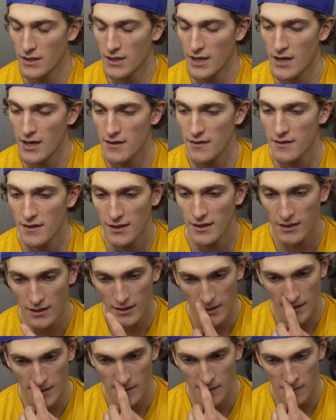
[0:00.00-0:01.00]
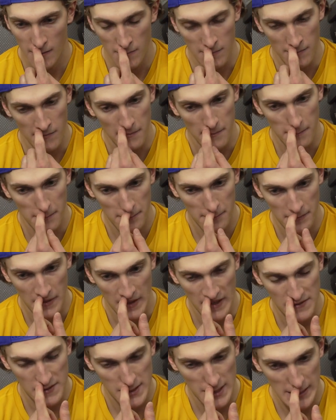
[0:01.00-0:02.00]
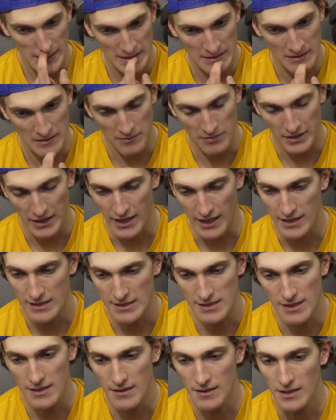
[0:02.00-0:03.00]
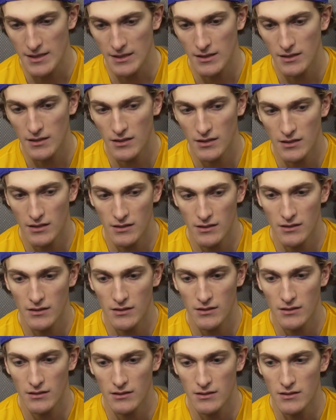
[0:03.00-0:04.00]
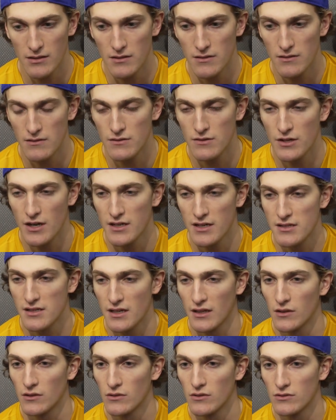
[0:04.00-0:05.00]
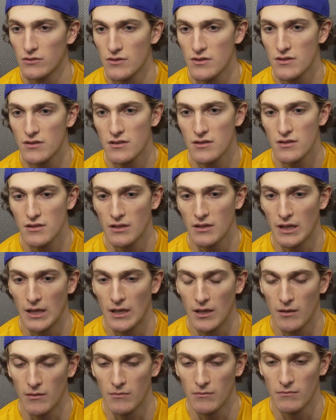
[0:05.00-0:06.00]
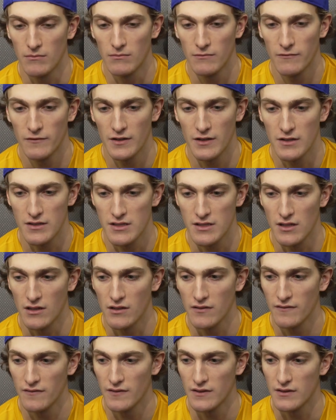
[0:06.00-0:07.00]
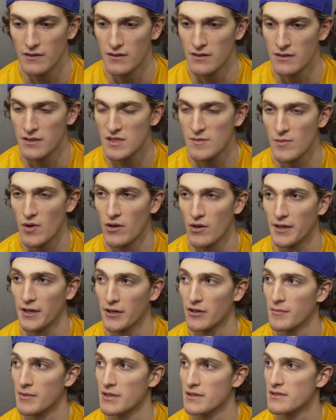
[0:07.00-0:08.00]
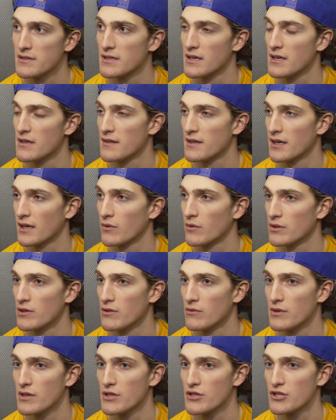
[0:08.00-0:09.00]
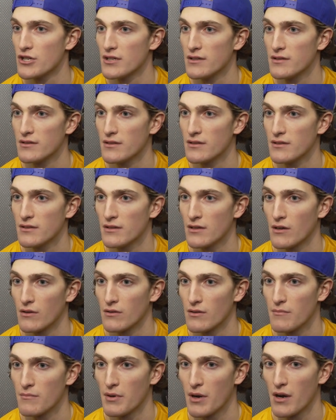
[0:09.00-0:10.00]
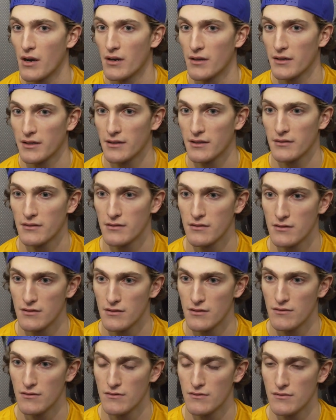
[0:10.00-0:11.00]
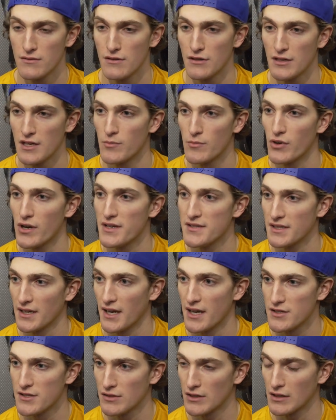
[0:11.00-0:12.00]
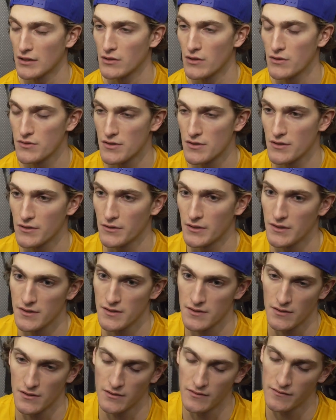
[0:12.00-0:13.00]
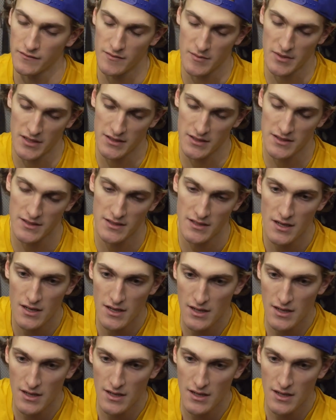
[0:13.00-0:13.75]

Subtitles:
Yeah, I think I've said it in the past. I think you try to set goals for yourself in small increments, and I think when you reach it, you know, the bar, you keep raising as you get closer to it. So for me, it's